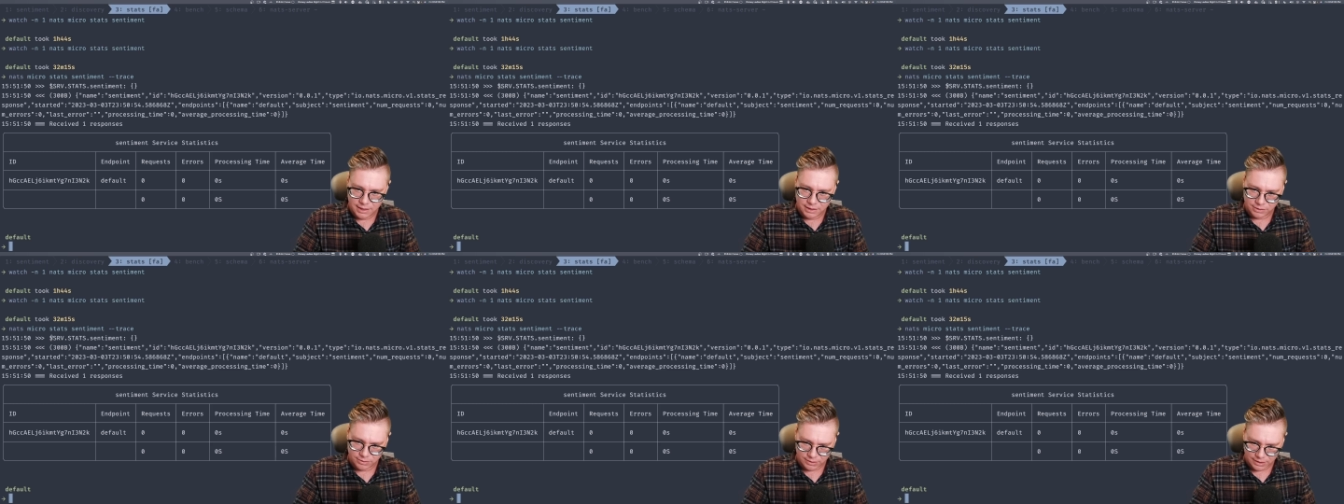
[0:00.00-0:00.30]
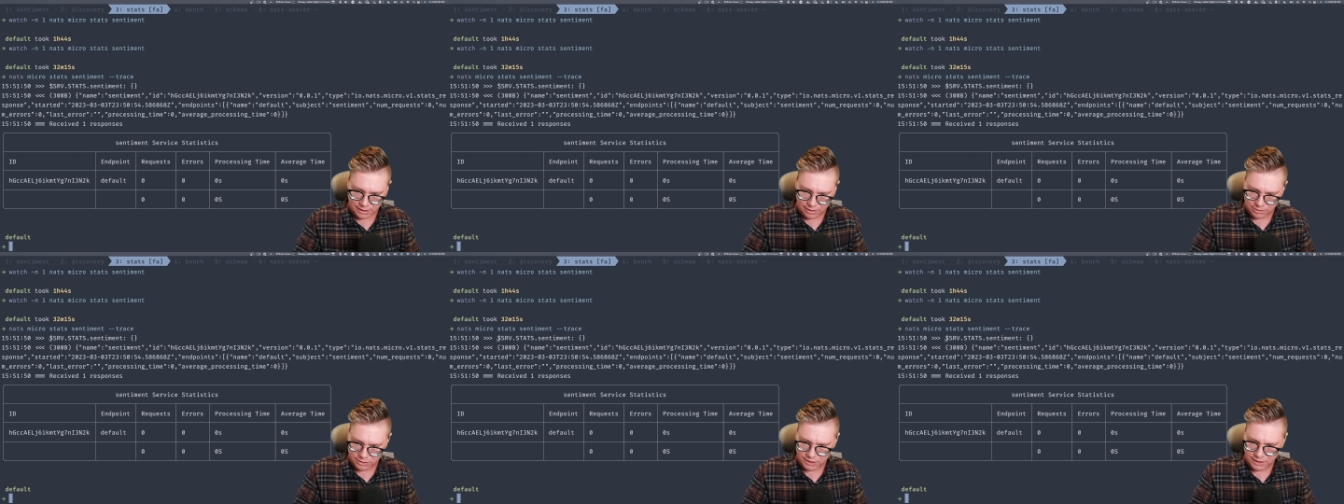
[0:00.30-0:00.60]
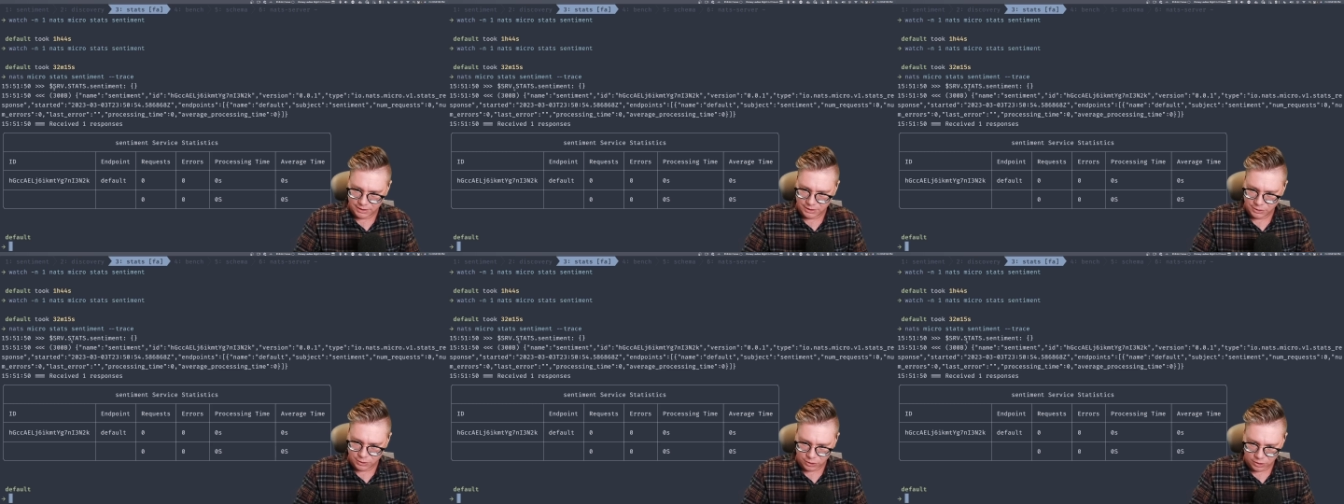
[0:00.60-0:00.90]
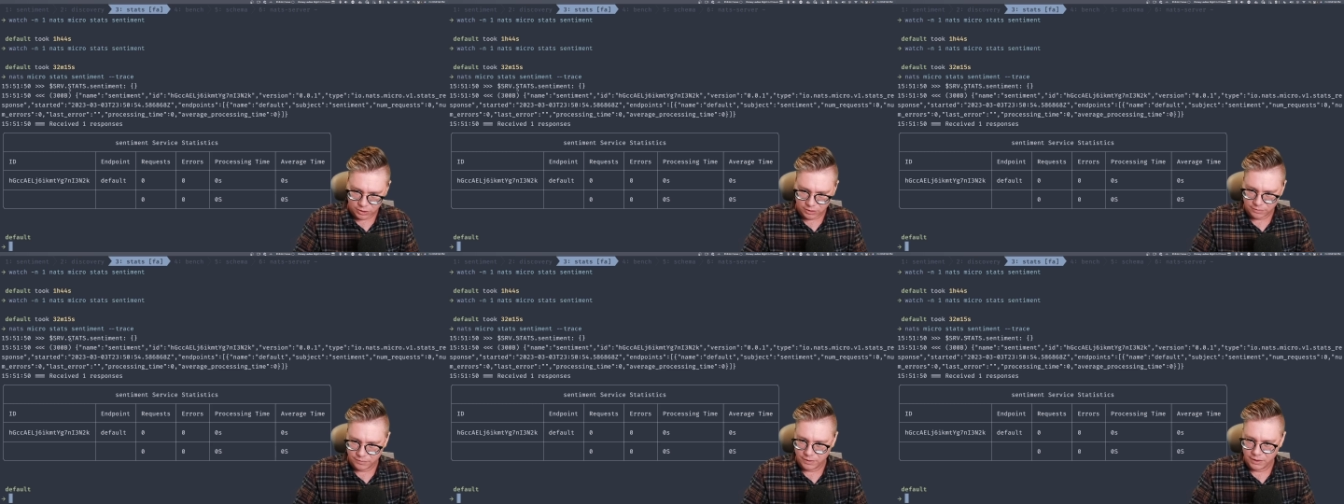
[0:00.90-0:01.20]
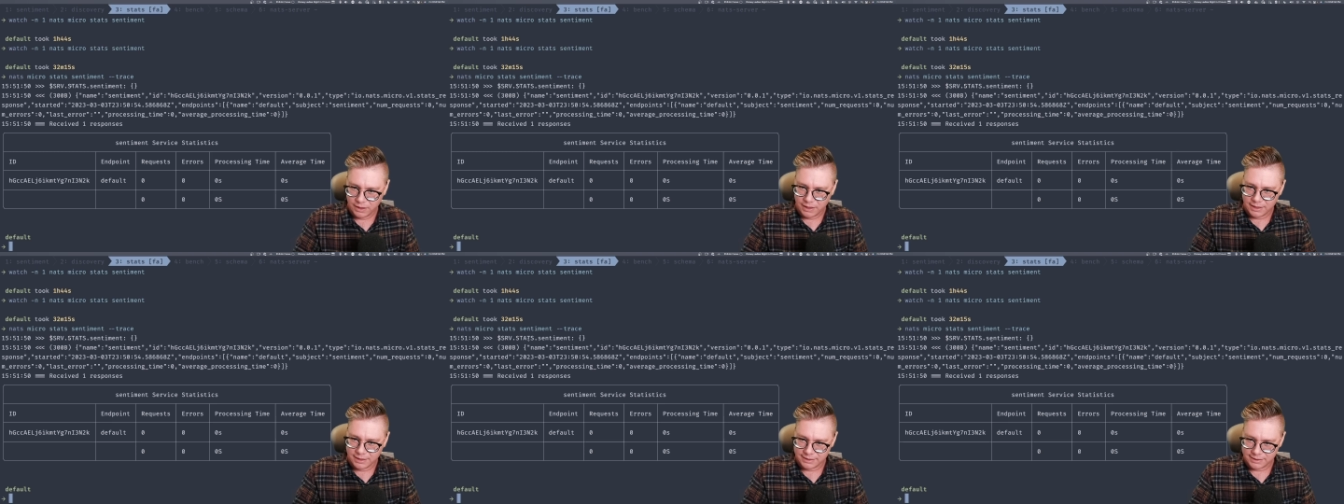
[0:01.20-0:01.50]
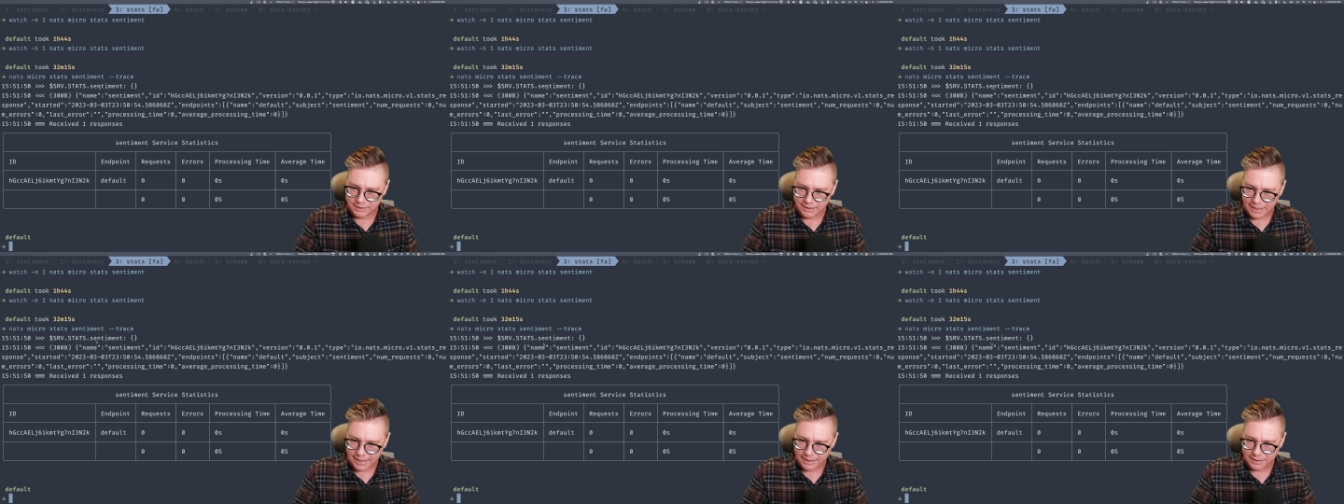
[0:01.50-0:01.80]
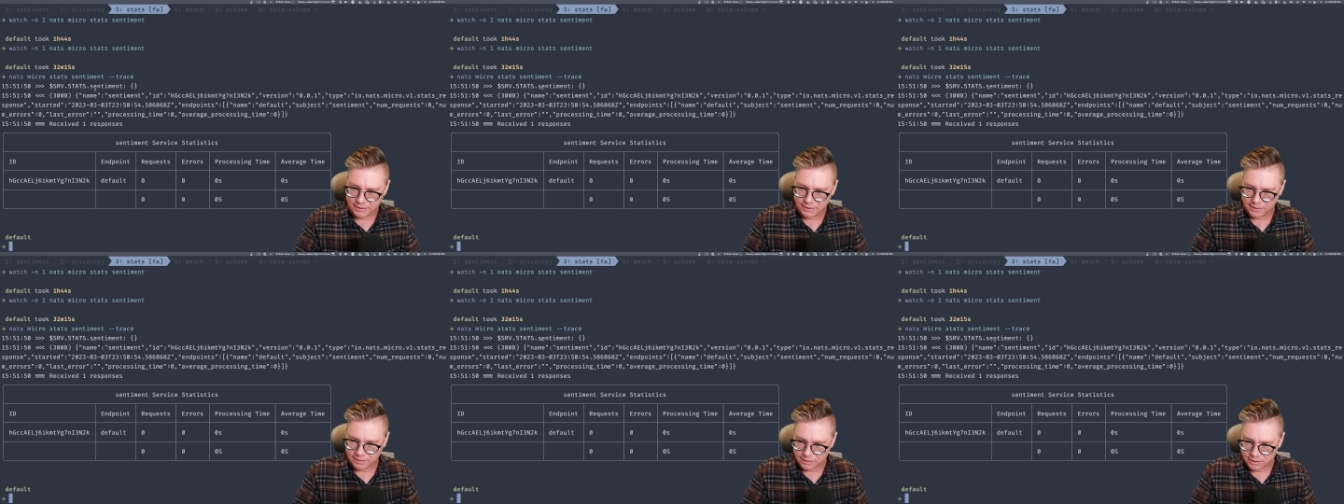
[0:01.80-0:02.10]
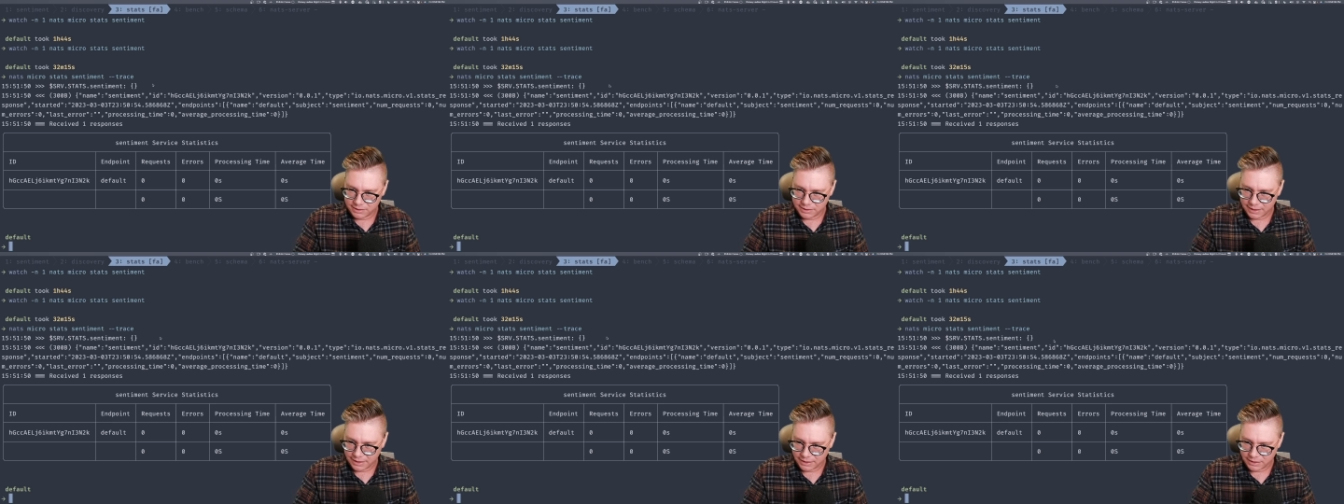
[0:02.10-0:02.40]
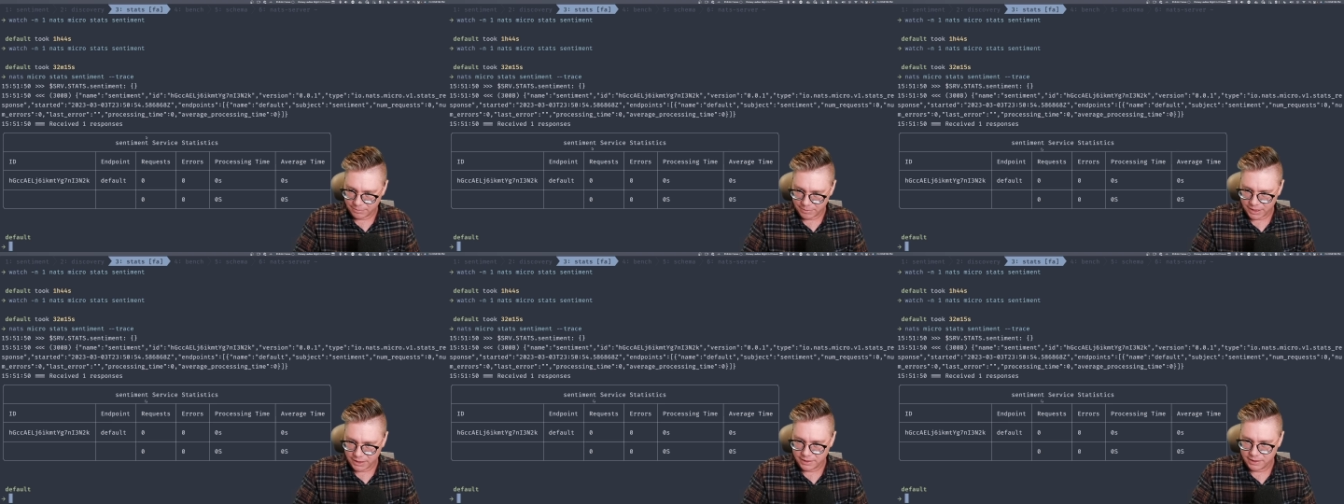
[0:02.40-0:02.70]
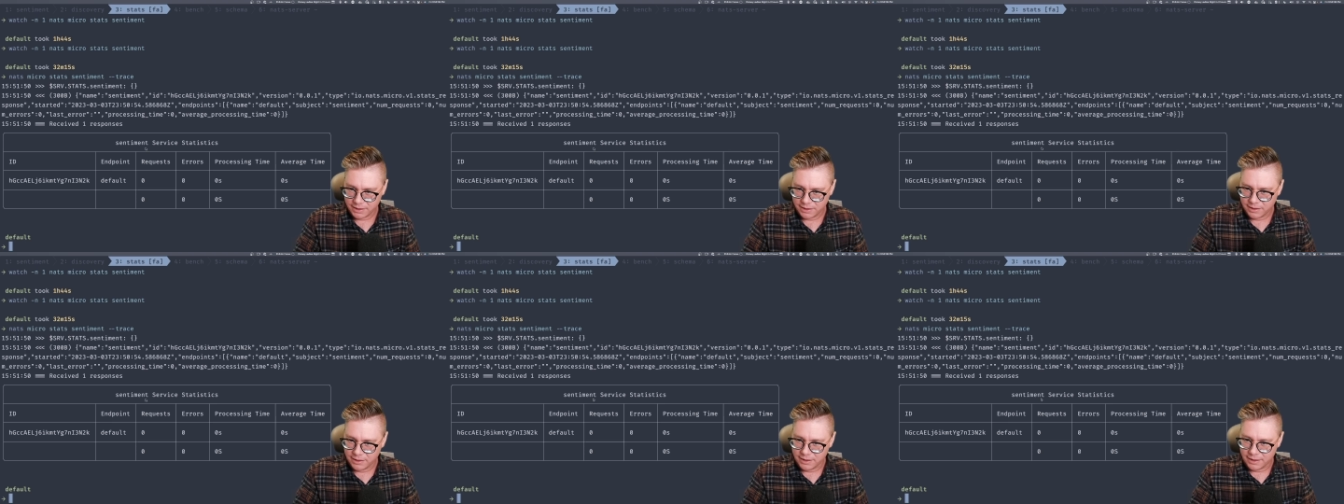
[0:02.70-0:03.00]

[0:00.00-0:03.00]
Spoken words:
So $serve stats sentiment.